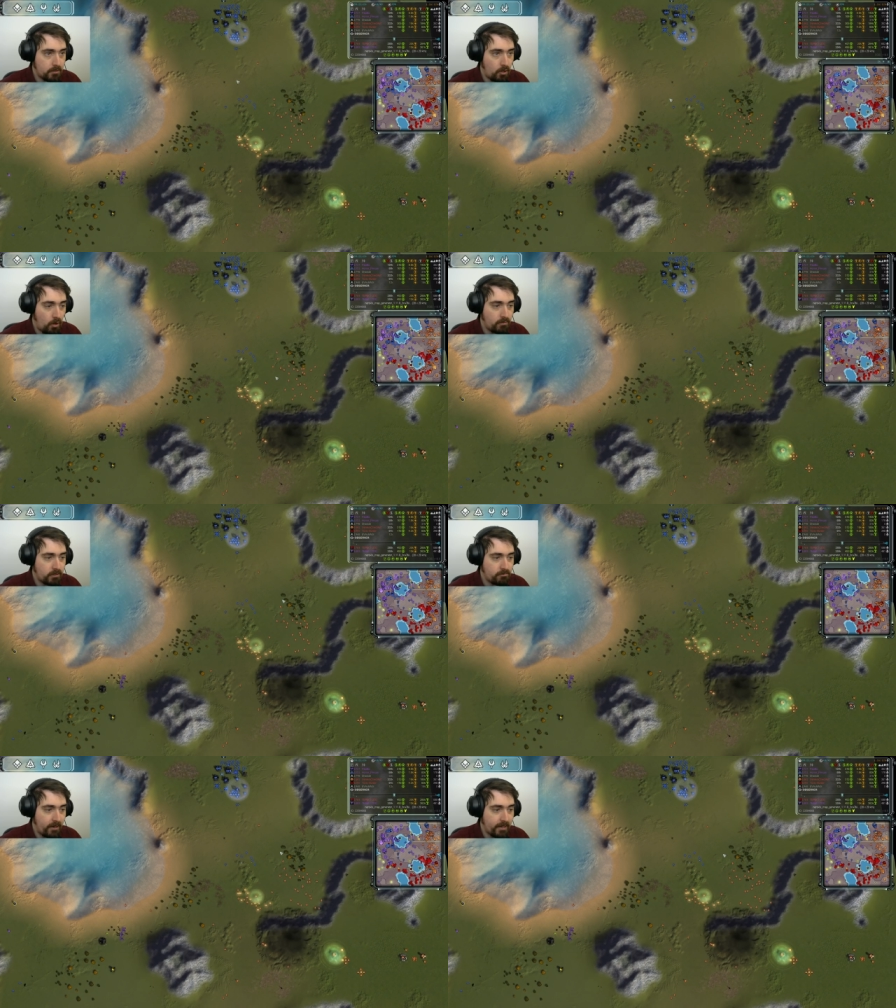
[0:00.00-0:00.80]
Horror
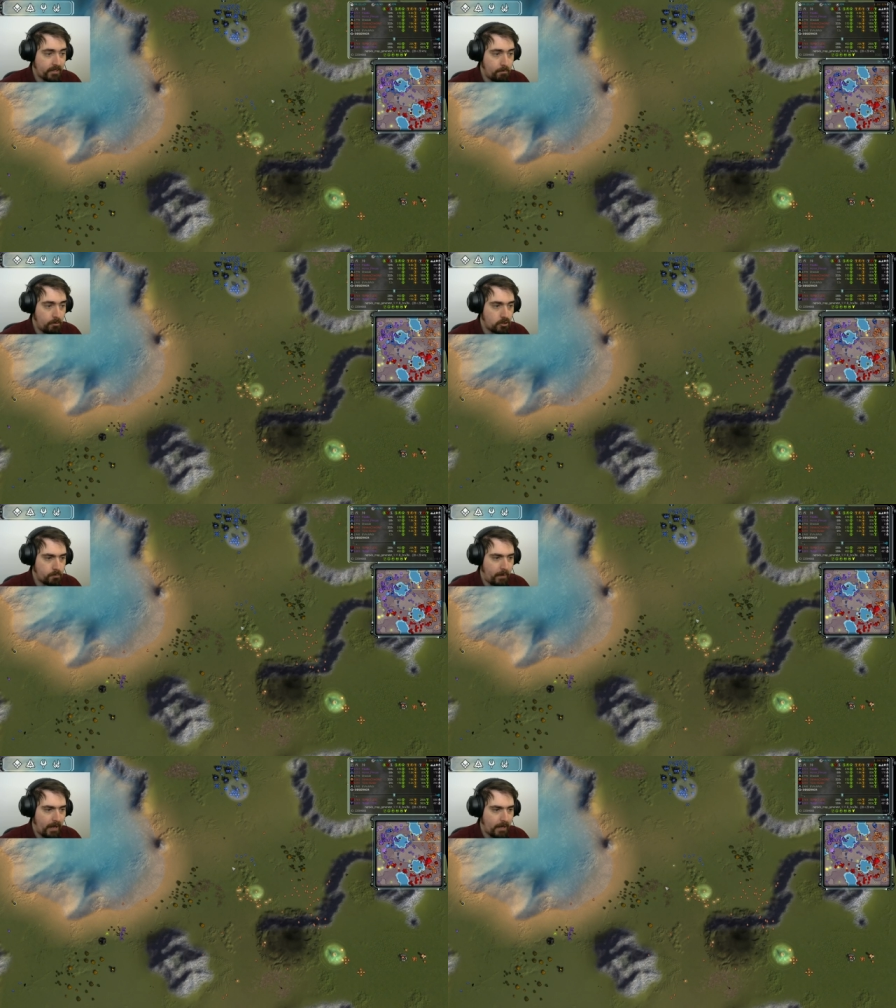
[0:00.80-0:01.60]
trying to push
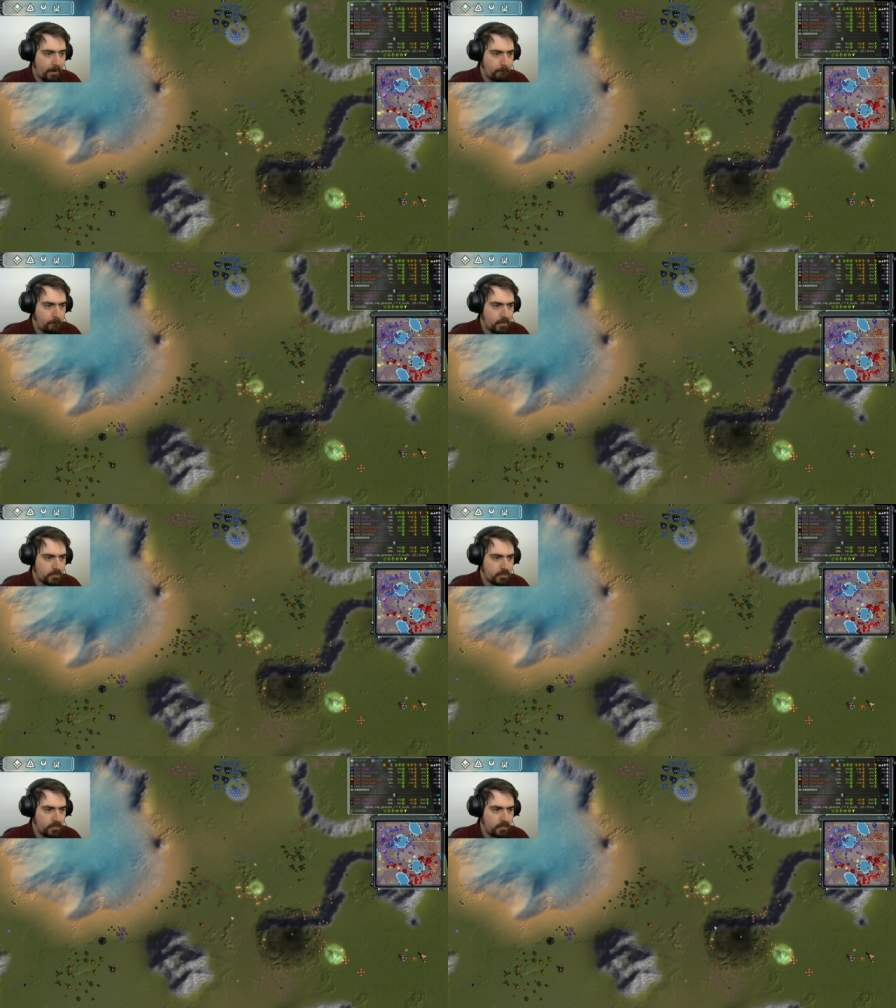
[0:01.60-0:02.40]
back, but
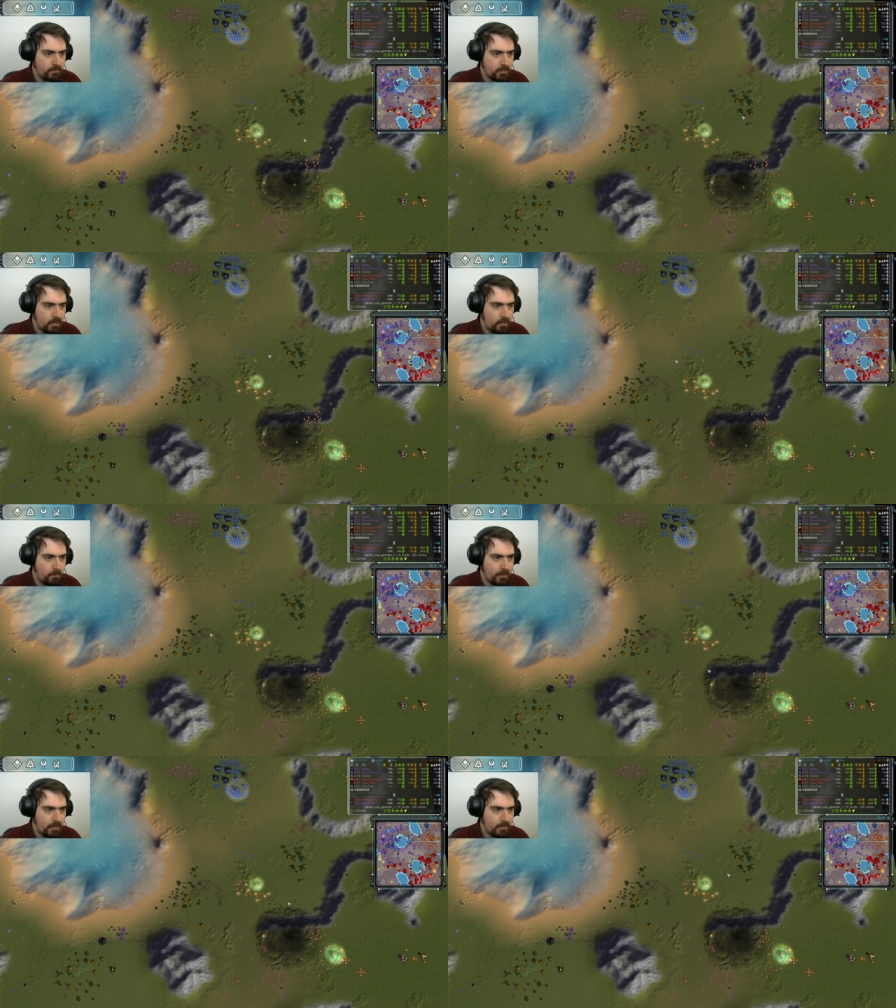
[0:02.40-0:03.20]
Geneva's
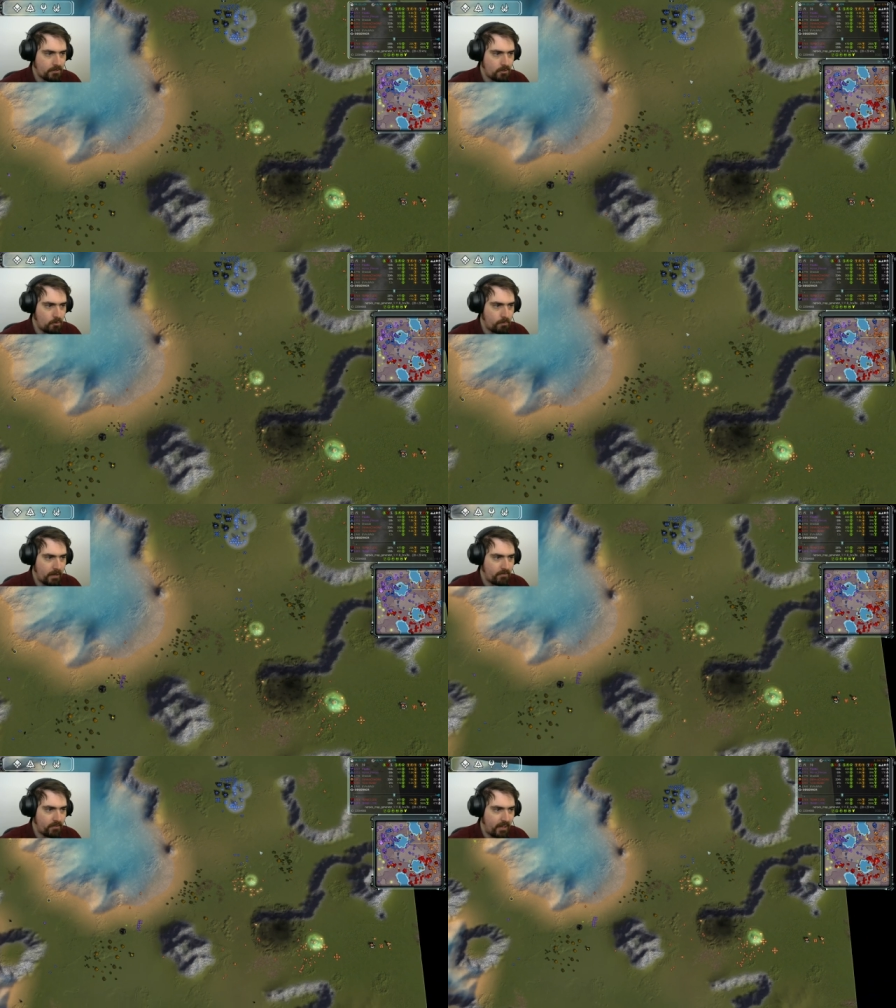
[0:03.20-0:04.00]
army is too
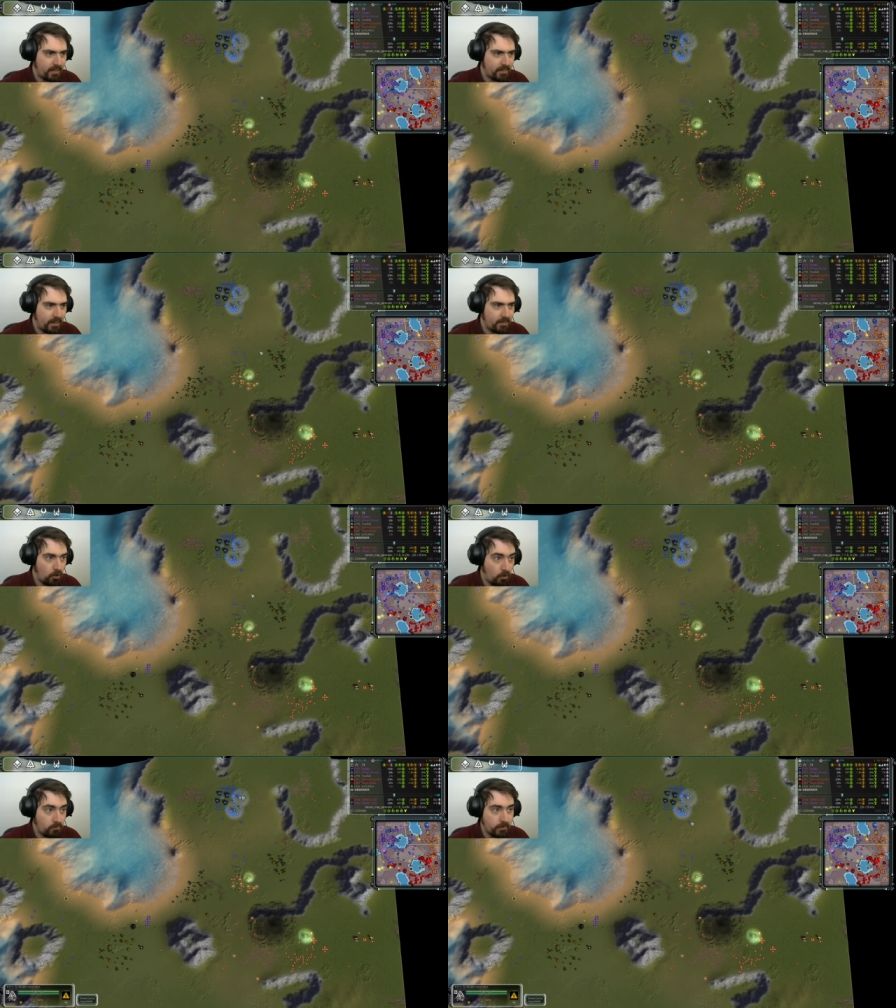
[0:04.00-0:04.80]
big for that, and
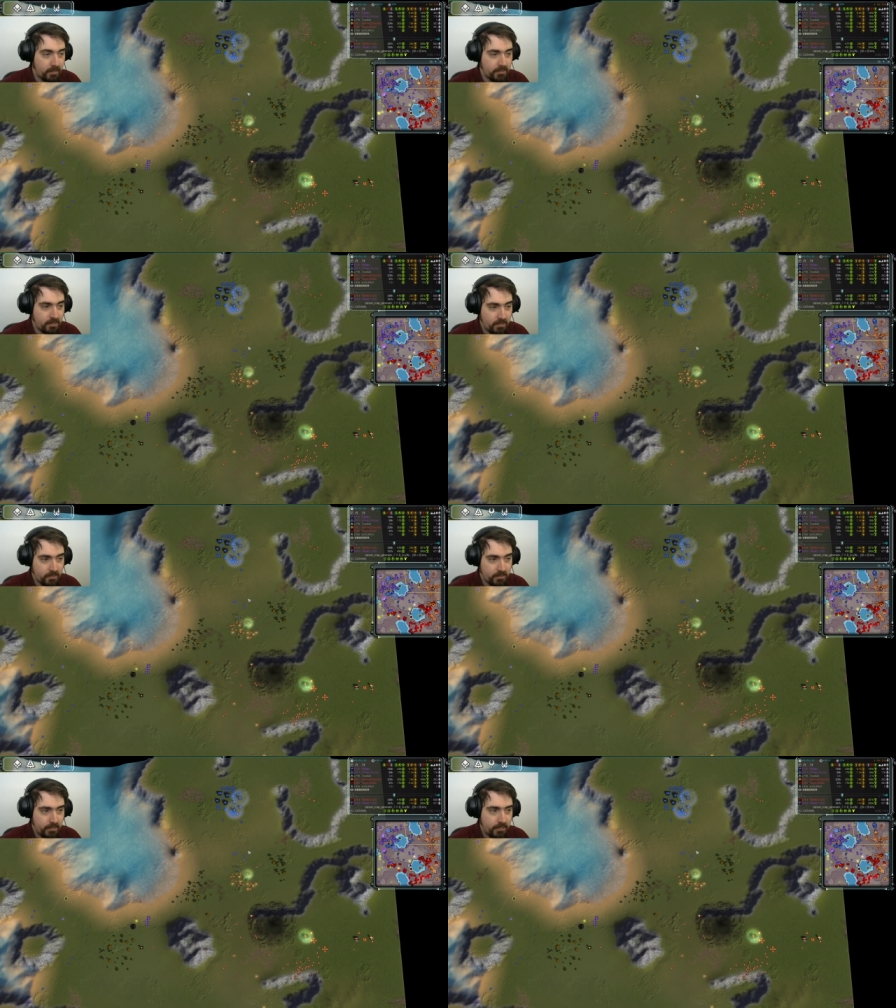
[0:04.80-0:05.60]
Horror in
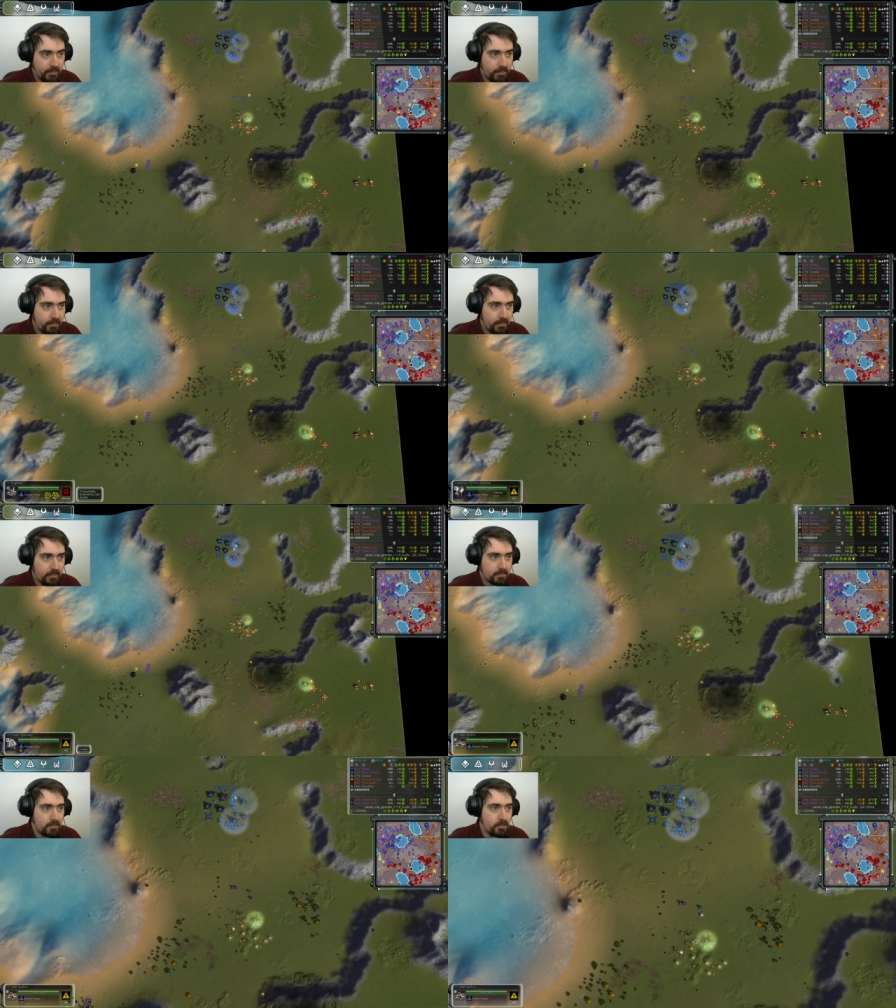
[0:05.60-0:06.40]
turn
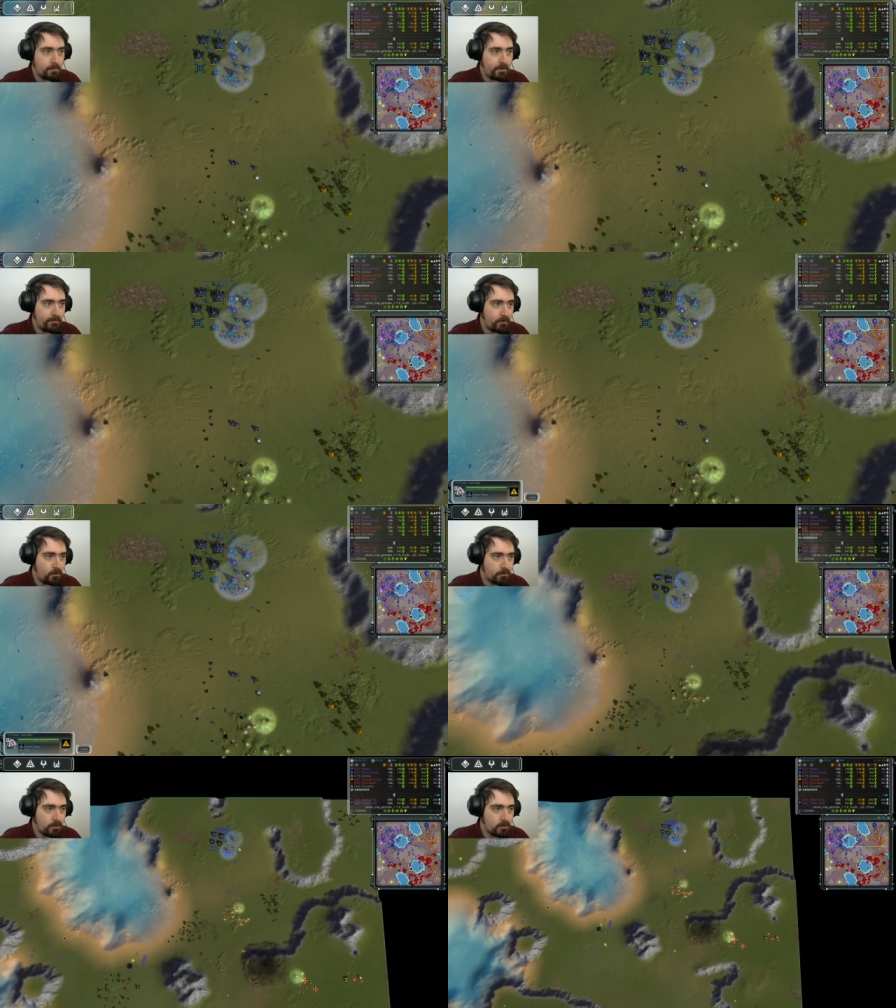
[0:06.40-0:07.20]
is going to be
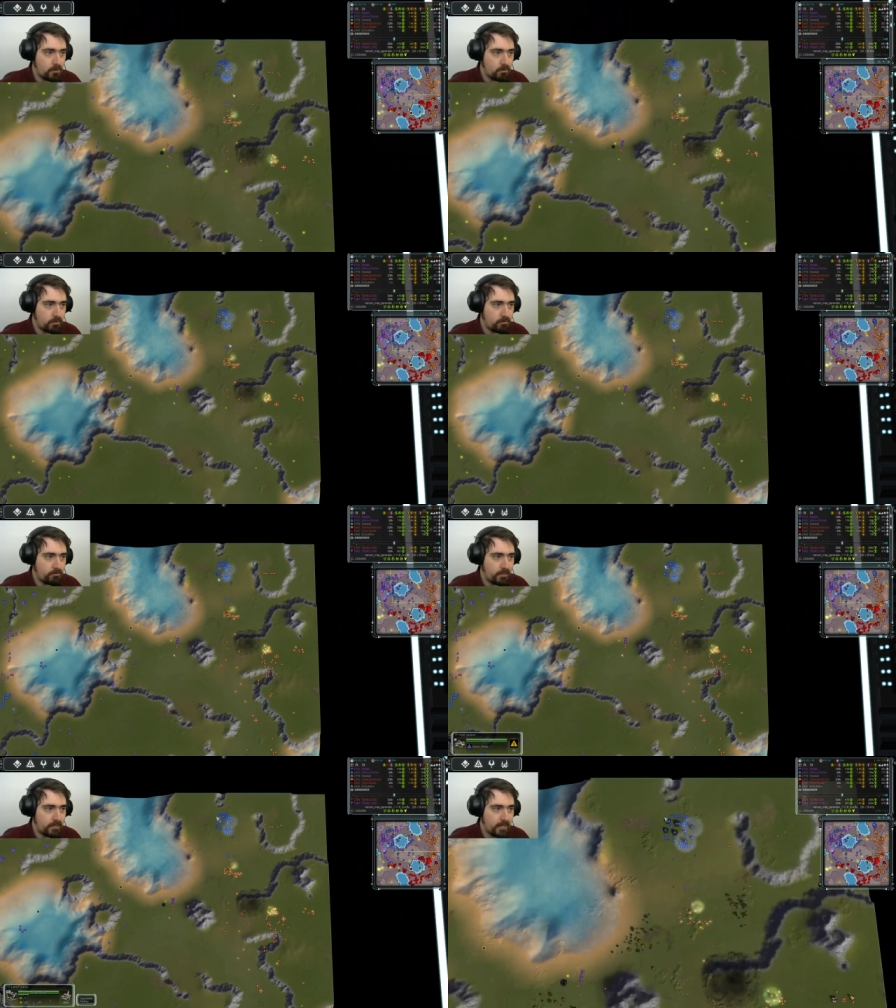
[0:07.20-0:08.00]
forced to
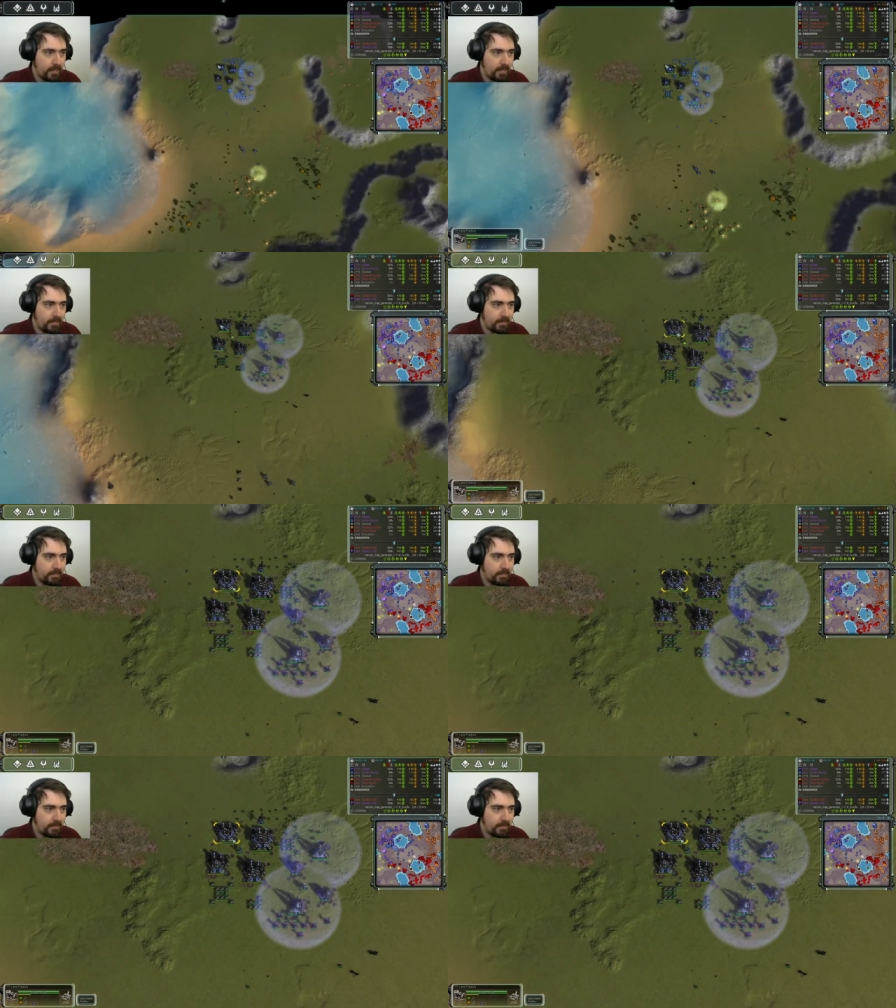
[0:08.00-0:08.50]
retreat again.